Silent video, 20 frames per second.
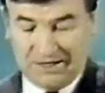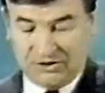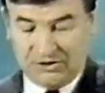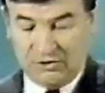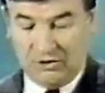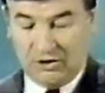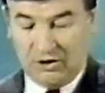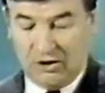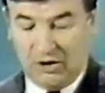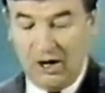
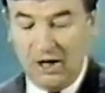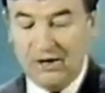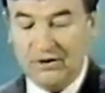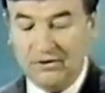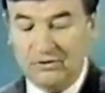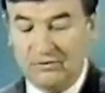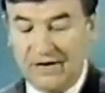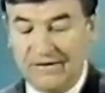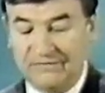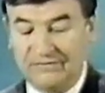You're
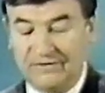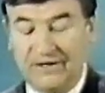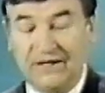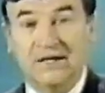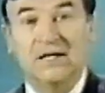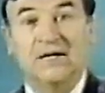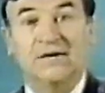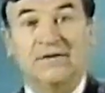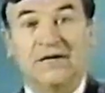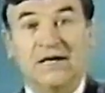
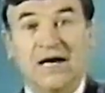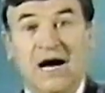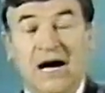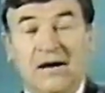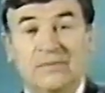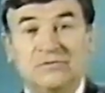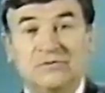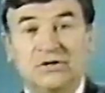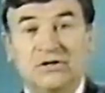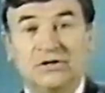autographing the
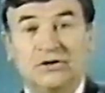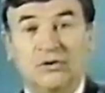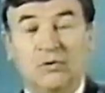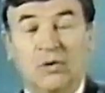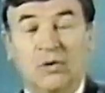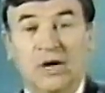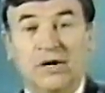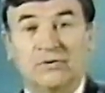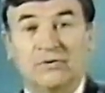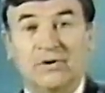object you
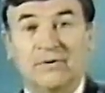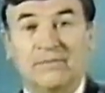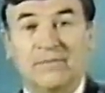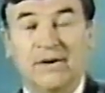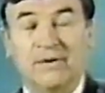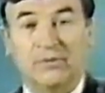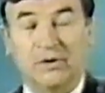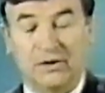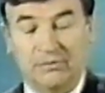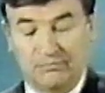want to
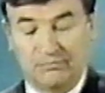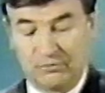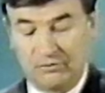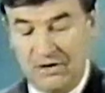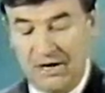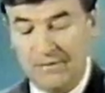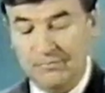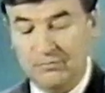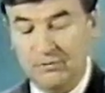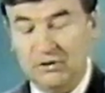remember.
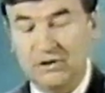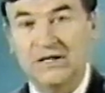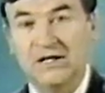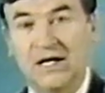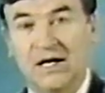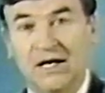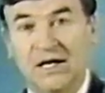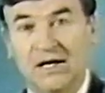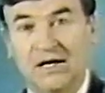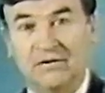Property
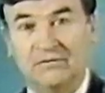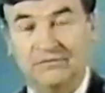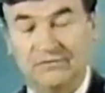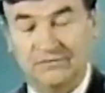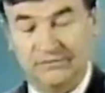of.